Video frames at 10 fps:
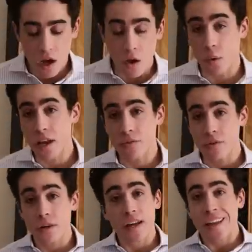uh,
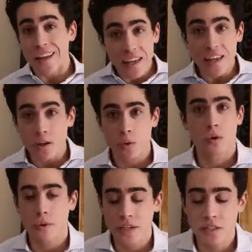whatever
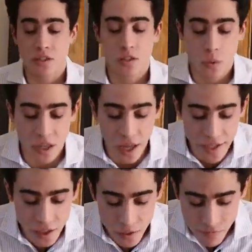inquiries you would
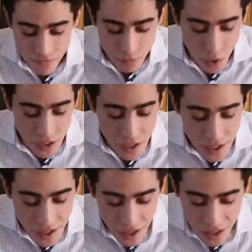like, but
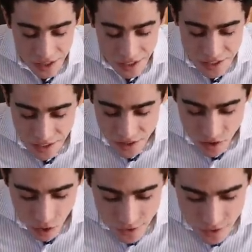let's get
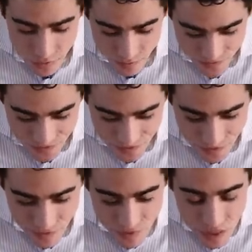started.
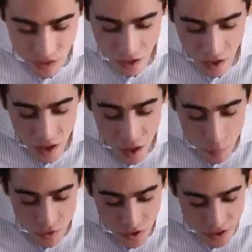
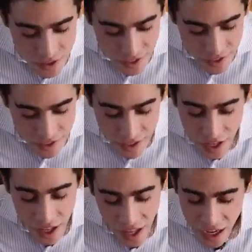Pavel Dan,
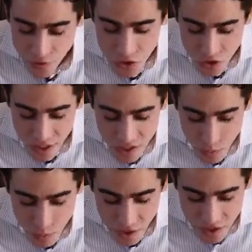have you tried
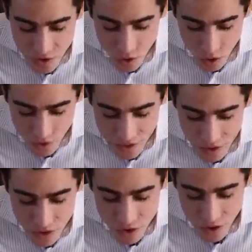supplementing
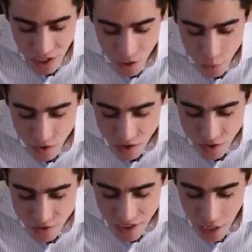taurine? Should help with
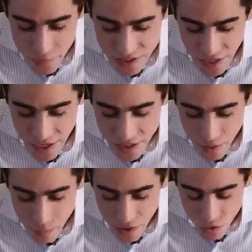liver damage
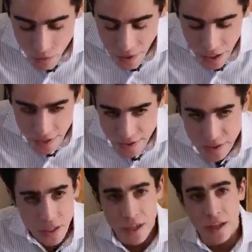and mineral
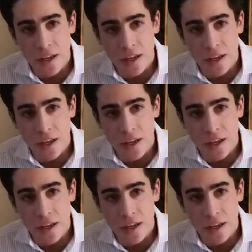balance.